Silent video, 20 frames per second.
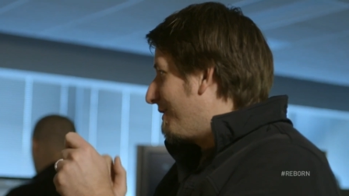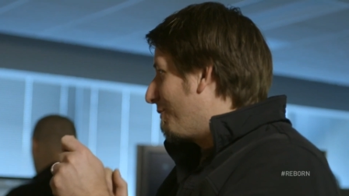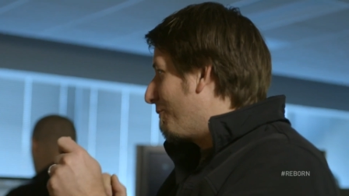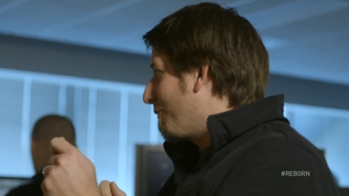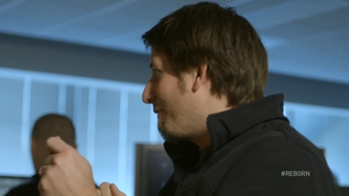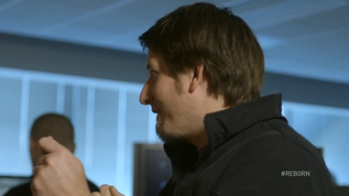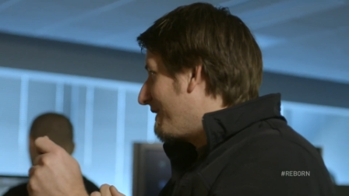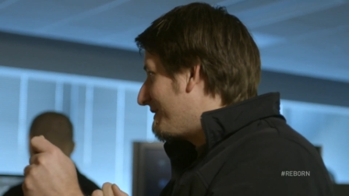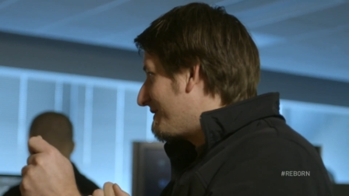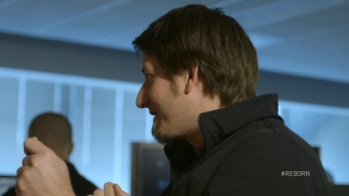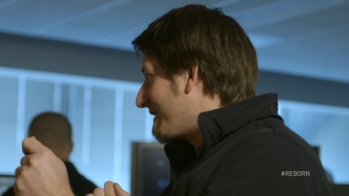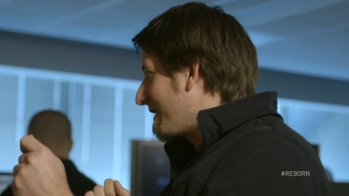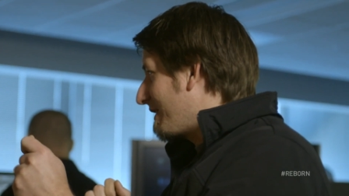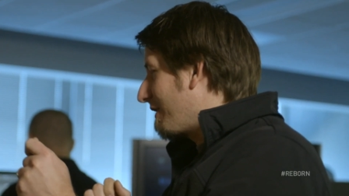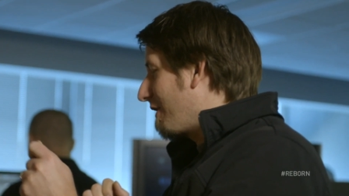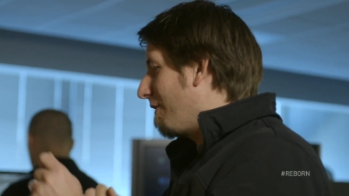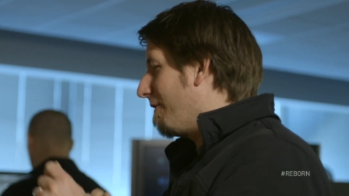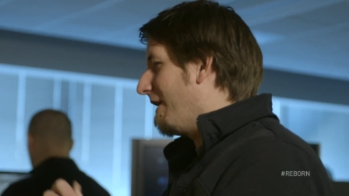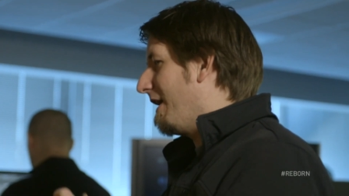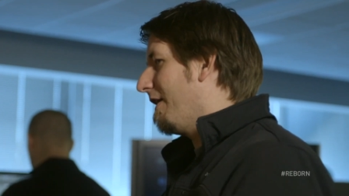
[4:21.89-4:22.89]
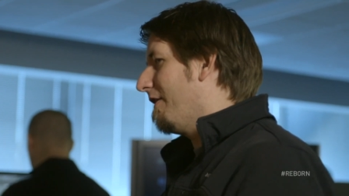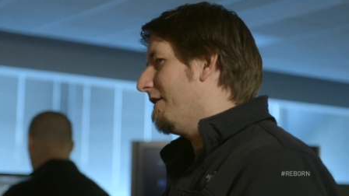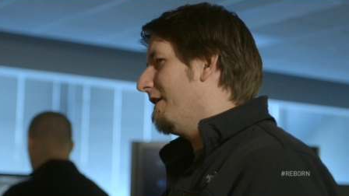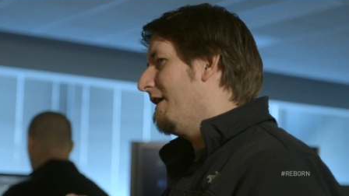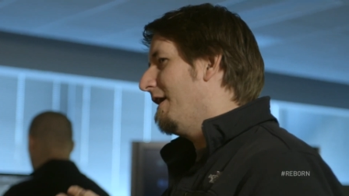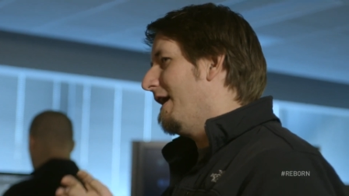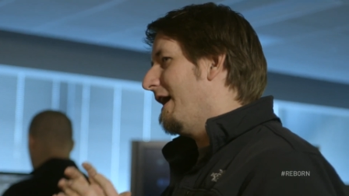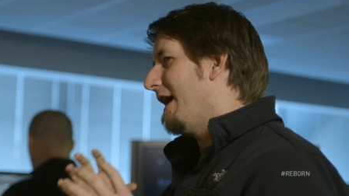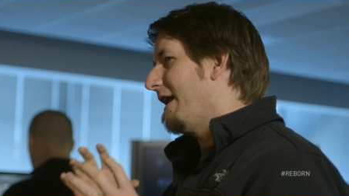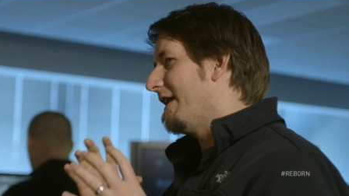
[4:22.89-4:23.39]
you're worried is it gonna go out?
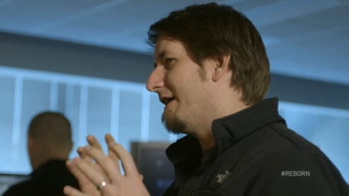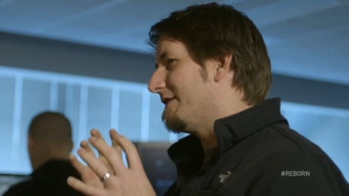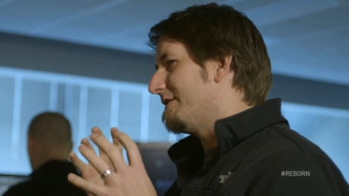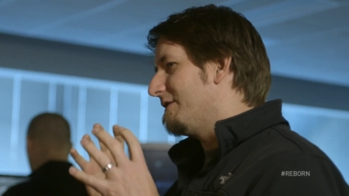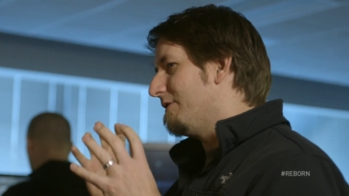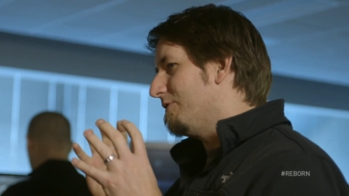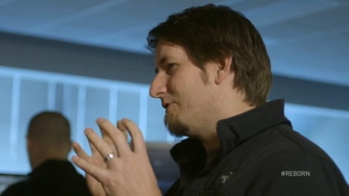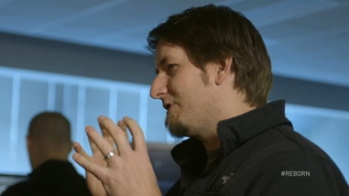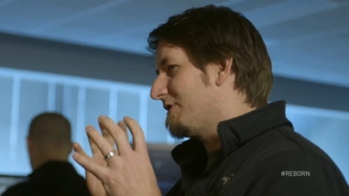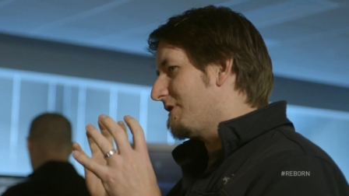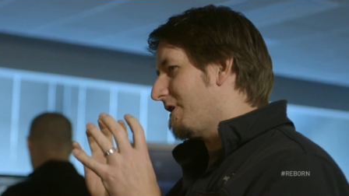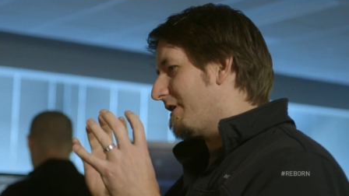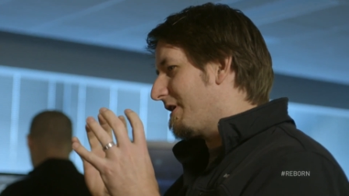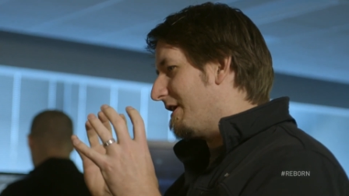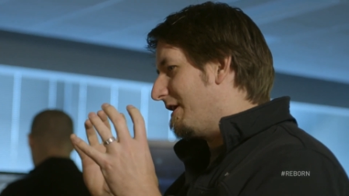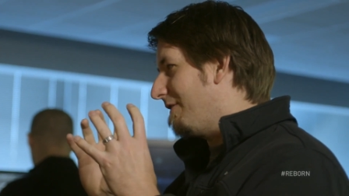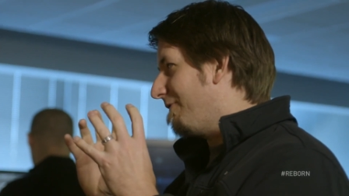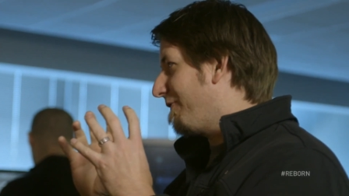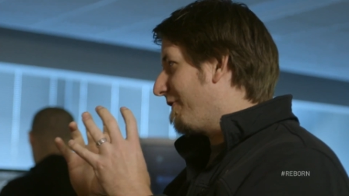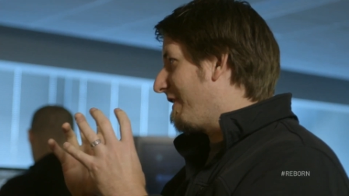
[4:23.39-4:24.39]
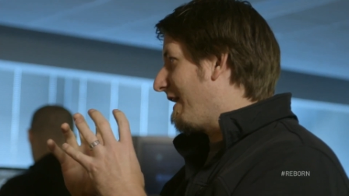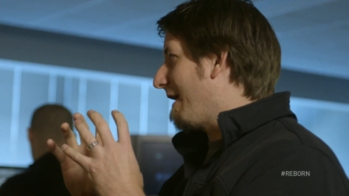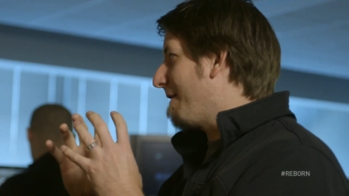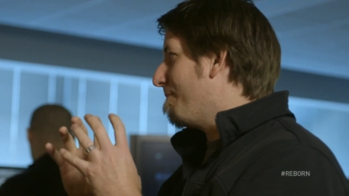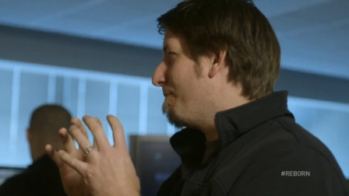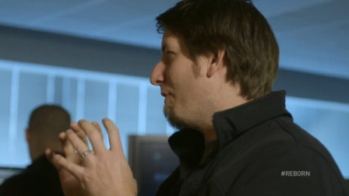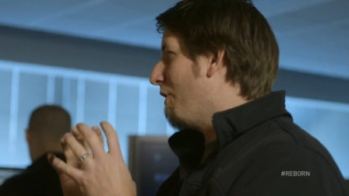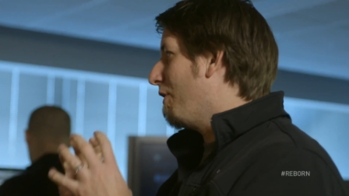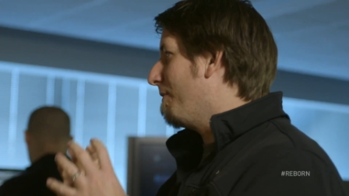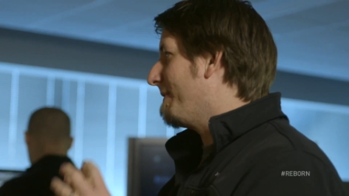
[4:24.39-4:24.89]
And as you suck in for that
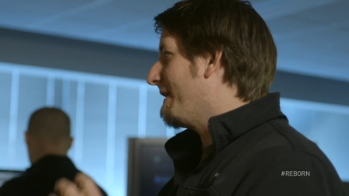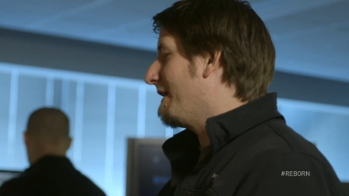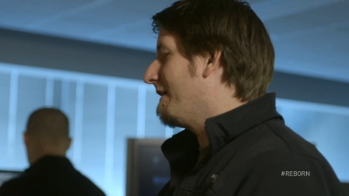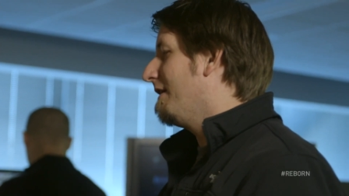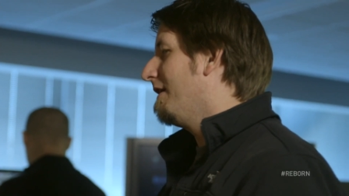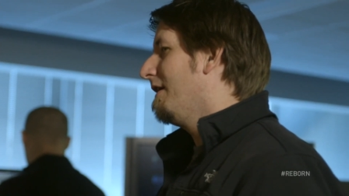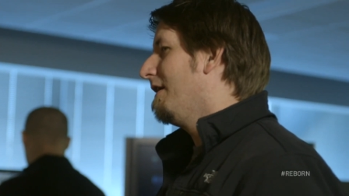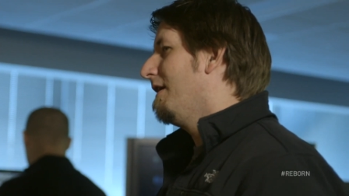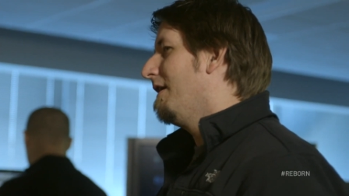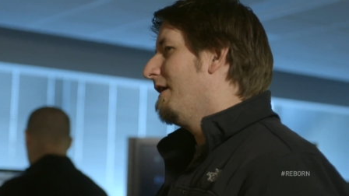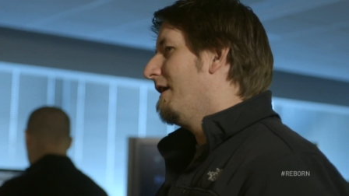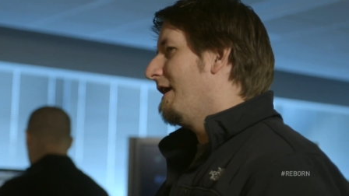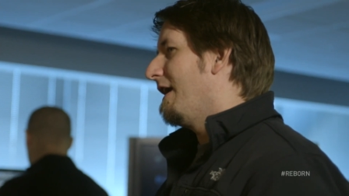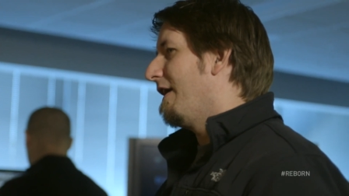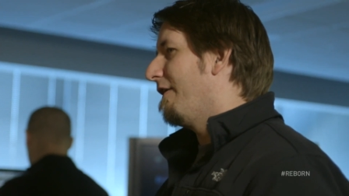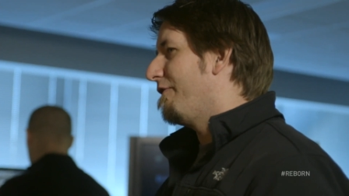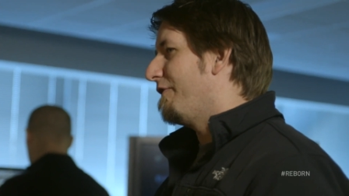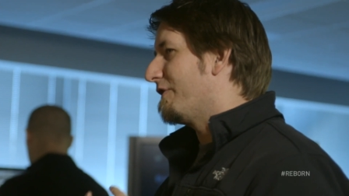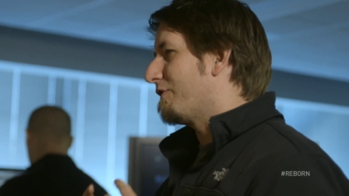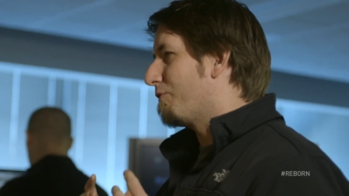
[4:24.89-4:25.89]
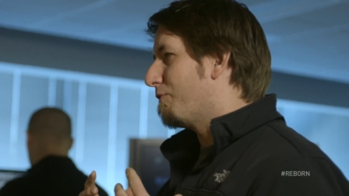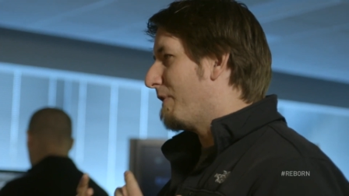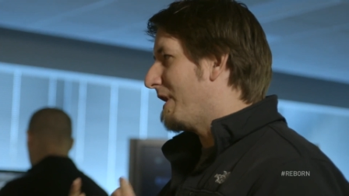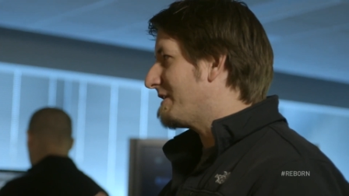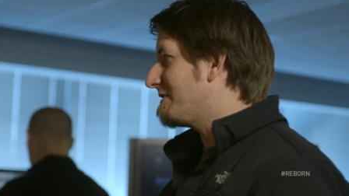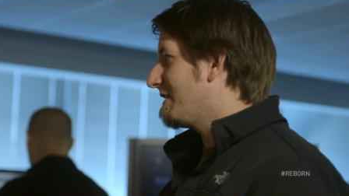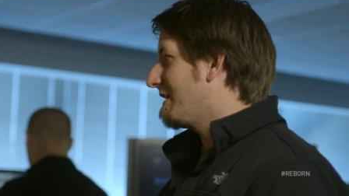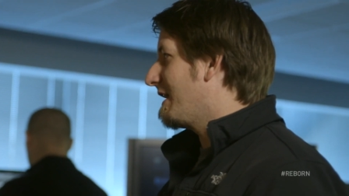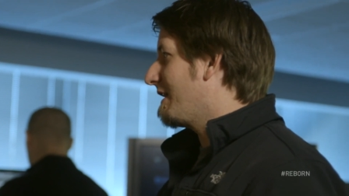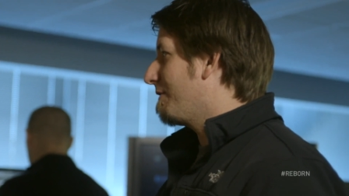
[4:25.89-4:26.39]
moment, if it's
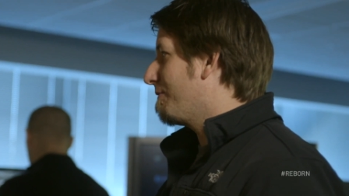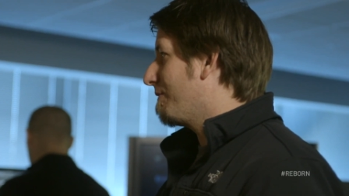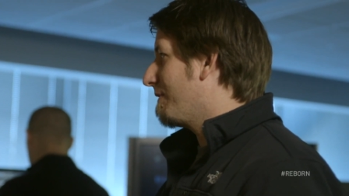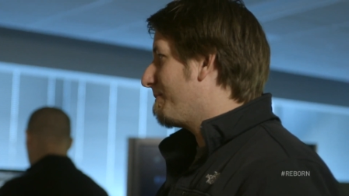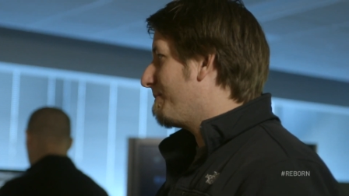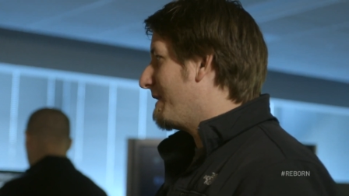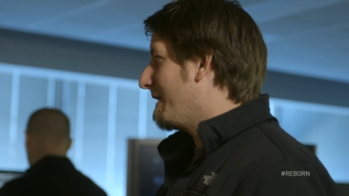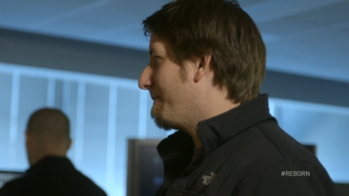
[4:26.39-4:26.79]
resonating with